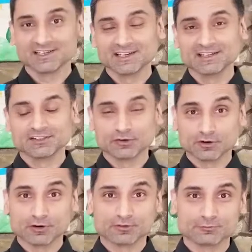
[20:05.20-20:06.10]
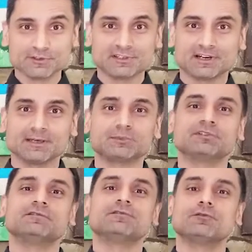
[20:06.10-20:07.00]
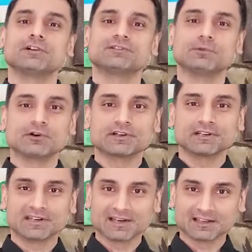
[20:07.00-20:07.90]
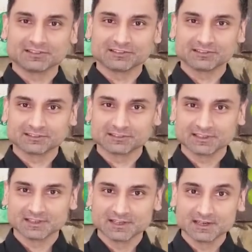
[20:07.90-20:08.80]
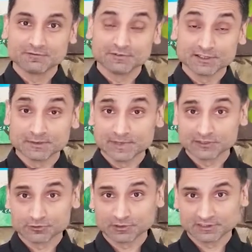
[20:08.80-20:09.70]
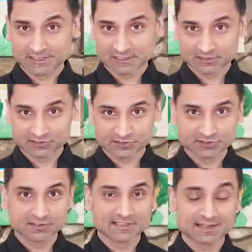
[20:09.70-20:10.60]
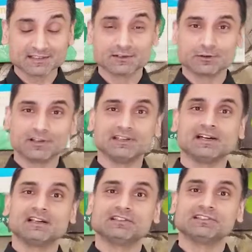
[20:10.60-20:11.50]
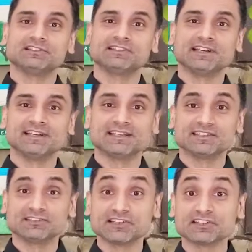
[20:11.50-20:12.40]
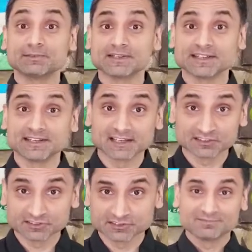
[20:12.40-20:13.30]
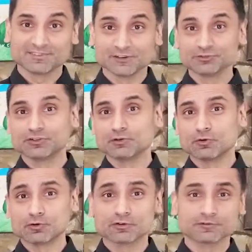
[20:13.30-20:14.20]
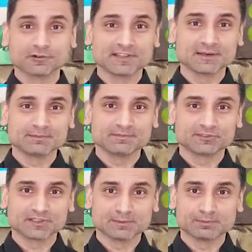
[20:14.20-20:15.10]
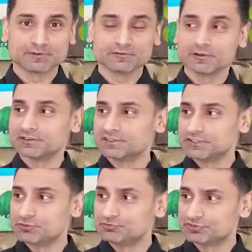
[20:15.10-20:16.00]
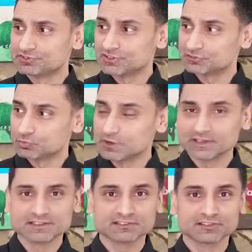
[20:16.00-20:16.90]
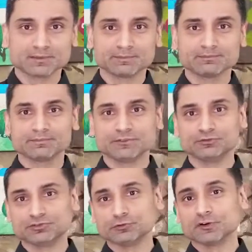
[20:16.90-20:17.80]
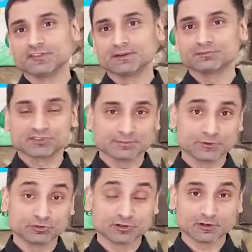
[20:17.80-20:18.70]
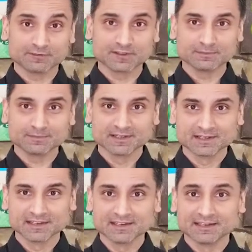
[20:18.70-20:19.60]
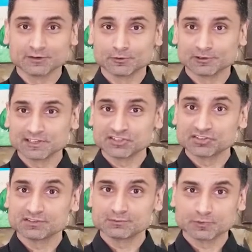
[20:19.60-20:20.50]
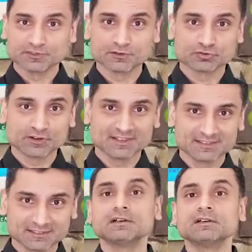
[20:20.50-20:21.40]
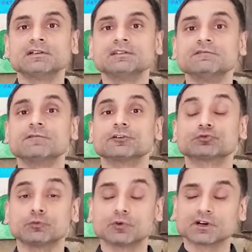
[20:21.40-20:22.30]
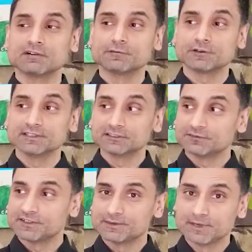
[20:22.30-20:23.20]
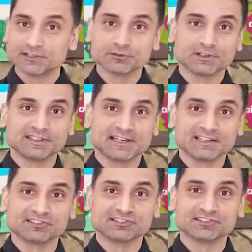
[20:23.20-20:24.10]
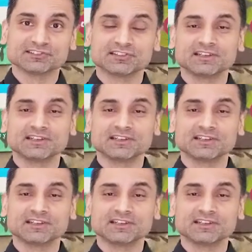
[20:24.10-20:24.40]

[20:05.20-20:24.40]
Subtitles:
There are three types of Forex market analysis: fundamental analysis, technical analysis, and sentiment analysis. There's no order for them. Some prefer to use just one, some use two of them, some use all of them in correlation with their trading. The first one we'll cover is fundamental analysis.